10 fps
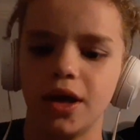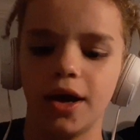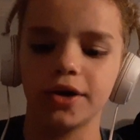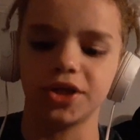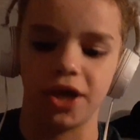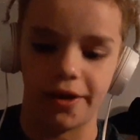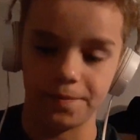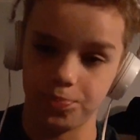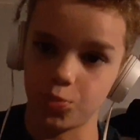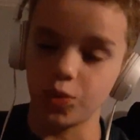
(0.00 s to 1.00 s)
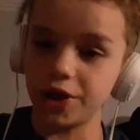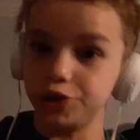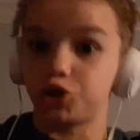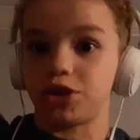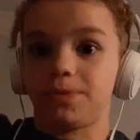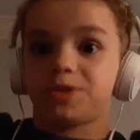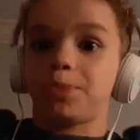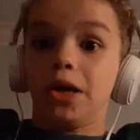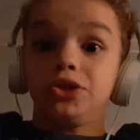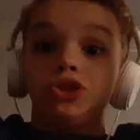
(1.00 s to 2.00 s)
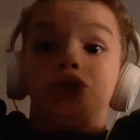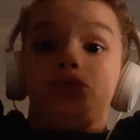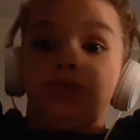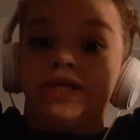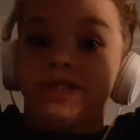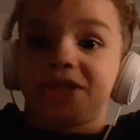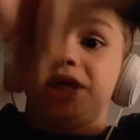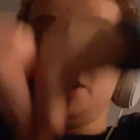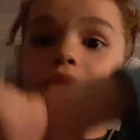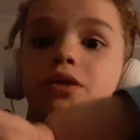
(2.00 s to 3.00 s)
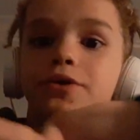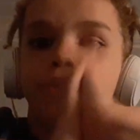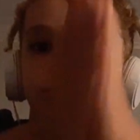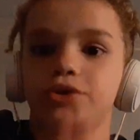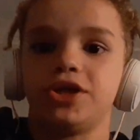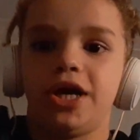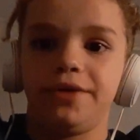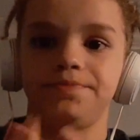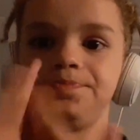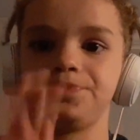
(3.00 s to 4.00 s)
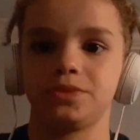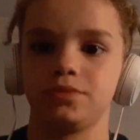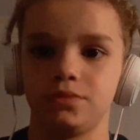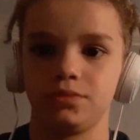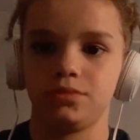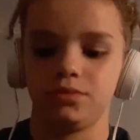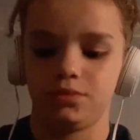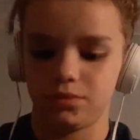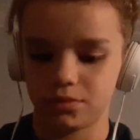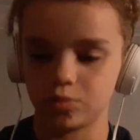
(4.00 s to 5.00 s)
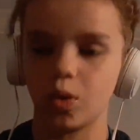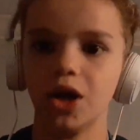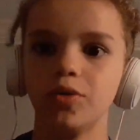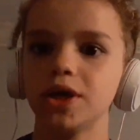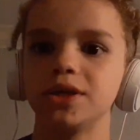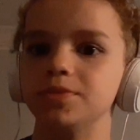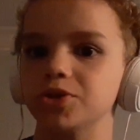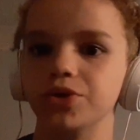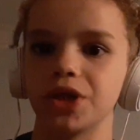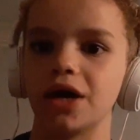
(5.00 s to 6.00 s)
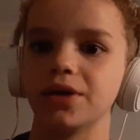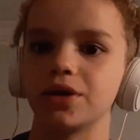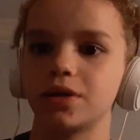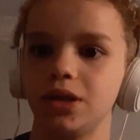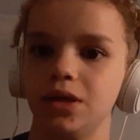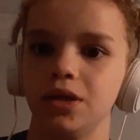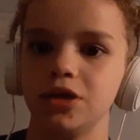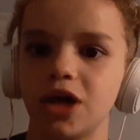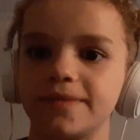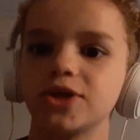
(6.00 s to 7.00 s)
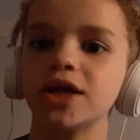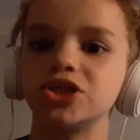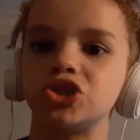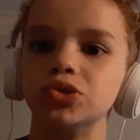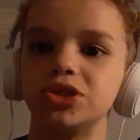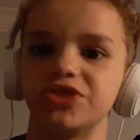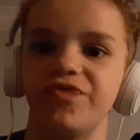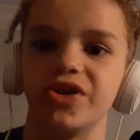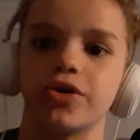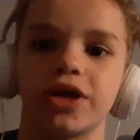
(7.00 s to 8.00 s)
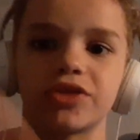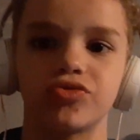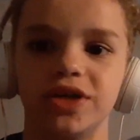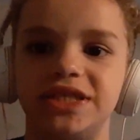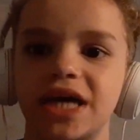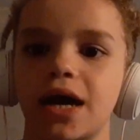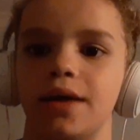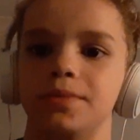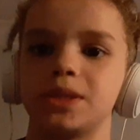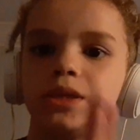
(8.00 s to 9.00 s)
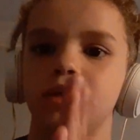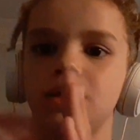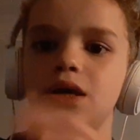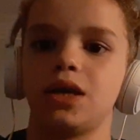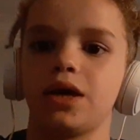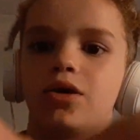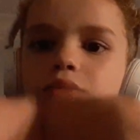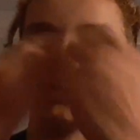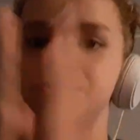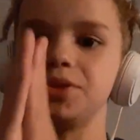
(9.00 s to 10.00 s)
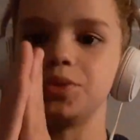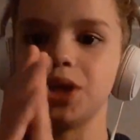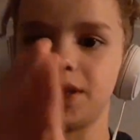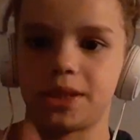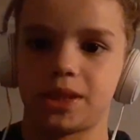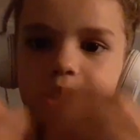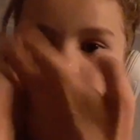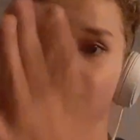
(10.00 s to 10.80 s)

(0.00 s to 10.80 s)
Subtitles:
Okay, Weird Dreams Part 2. Let's get it. Okay. Why do I keep doing that? Like, I tried to shoot this video like 3 times, and I always do this.